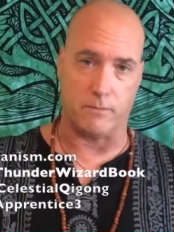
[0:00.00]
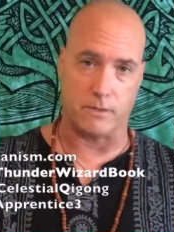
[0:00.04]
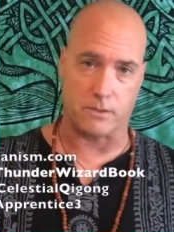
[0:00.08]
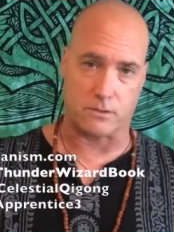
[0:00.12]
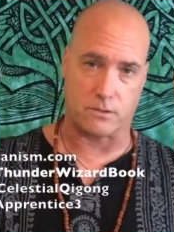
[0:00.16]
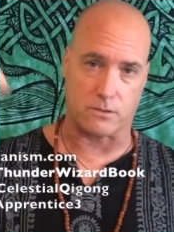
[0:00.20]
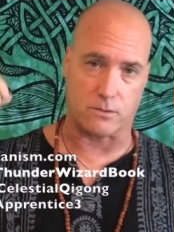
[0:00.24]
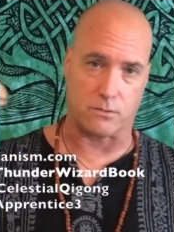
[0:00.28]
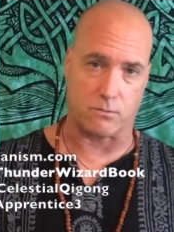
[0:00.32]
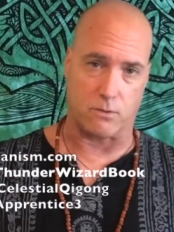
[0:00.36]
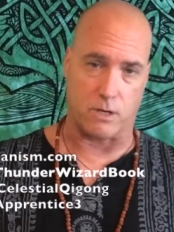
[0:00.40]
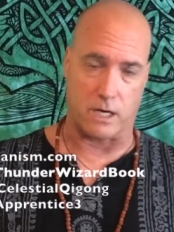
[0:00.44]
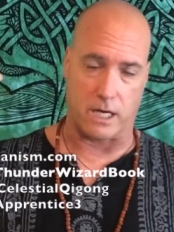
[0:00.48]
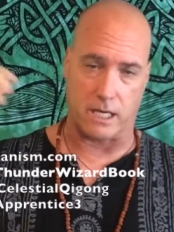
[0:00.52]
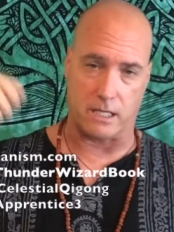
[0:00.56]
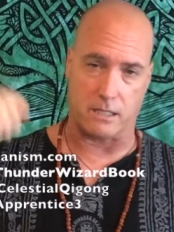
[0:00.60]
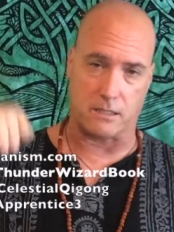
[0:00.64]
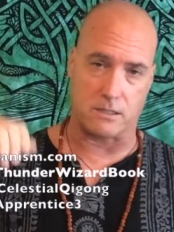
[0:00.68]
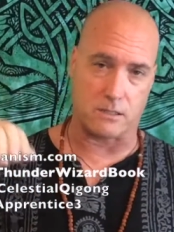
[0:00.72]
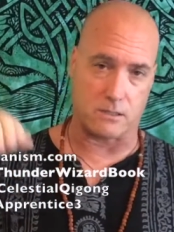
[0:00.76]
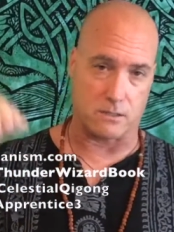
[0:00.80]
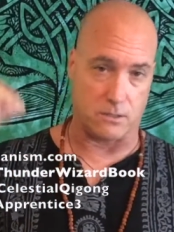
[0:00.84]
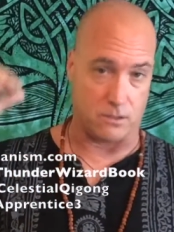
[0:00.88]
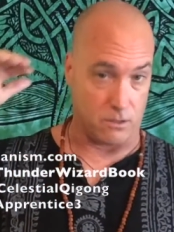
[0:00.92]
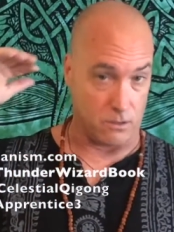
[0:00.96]
This is why
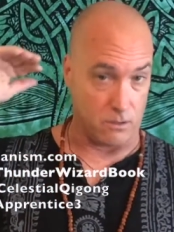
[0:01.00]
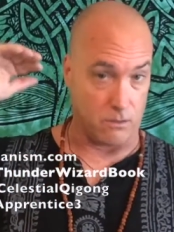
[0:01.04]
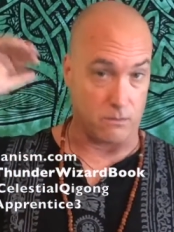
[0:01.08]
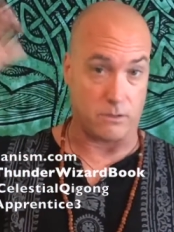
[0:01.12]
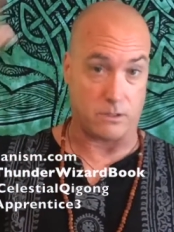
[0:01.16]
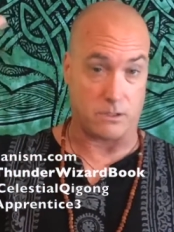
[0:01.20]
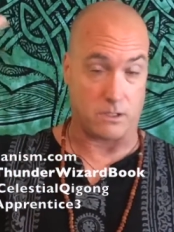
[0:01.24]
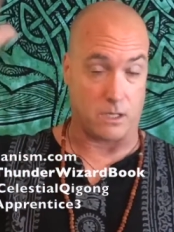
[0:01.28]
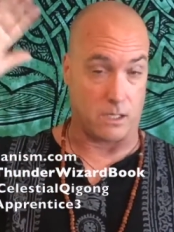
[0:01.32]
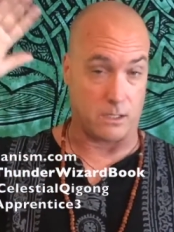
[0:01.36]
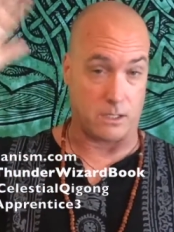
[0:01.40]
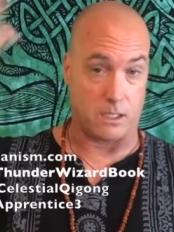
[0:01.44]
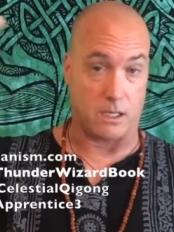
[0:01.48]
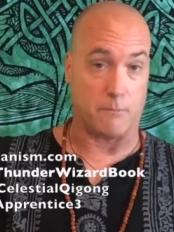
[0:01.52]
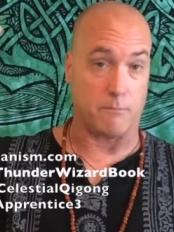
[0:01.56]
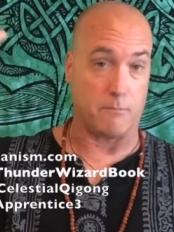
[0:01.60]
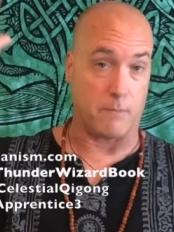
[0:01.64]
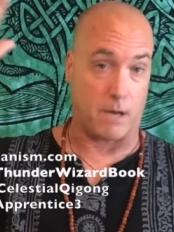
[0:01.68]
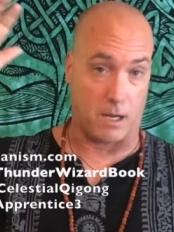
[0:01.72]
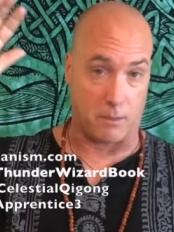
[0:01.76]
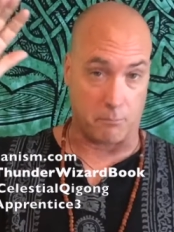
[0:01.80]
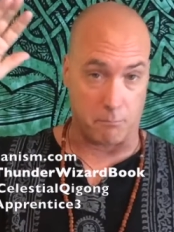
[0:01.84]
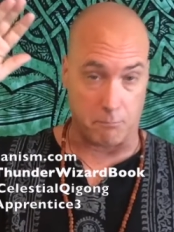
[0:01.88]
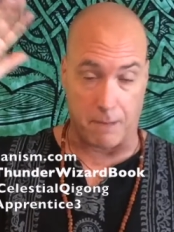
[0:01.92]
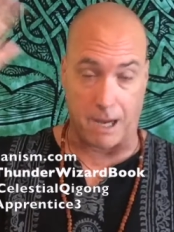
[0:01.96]
it's, you know, it's on the,
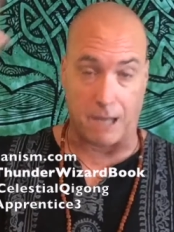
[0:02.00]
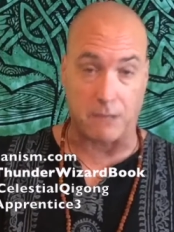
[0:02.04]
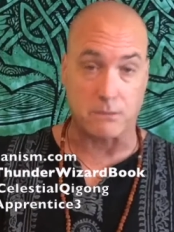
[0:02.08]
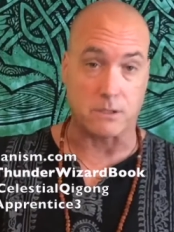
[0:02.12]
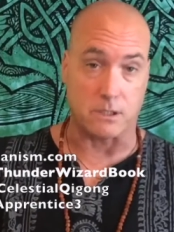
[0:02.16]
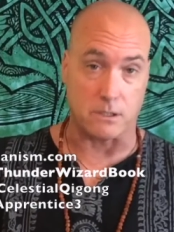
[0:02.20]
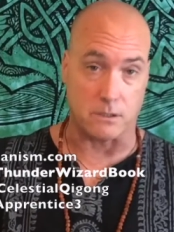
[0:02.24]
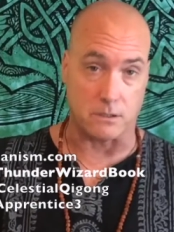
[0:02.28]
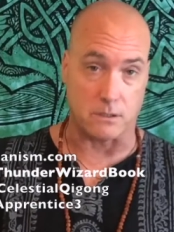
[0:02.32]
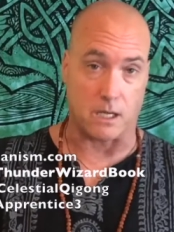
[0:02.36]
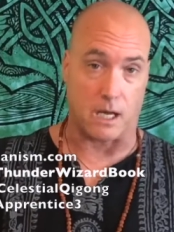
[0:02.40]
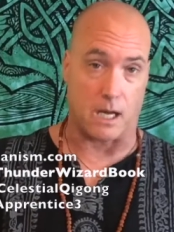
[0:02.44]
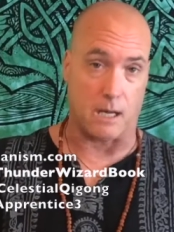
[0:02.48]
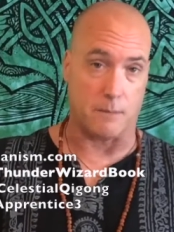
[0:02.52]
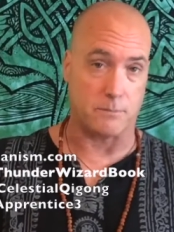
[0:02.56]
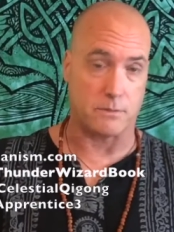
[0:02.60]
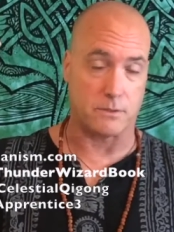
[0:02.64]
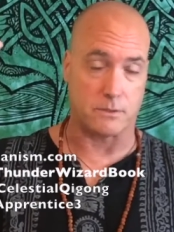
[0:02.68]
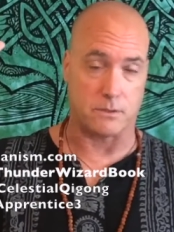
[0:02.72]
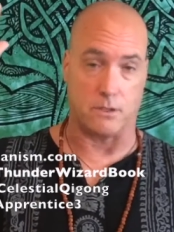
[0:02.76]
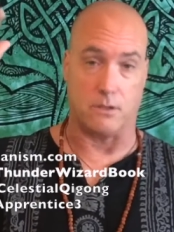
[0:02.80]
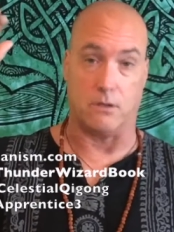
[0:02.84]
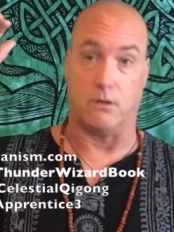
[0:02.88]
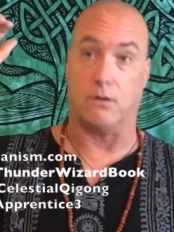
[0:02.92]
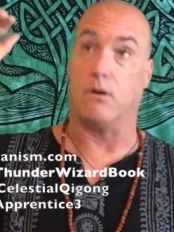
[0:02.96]
on
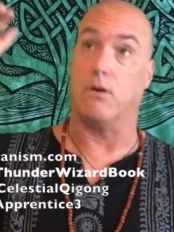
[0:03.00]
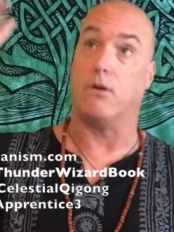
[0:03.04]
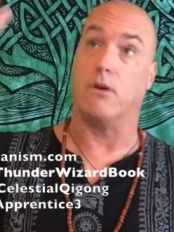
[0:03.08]
mountaintops, you know,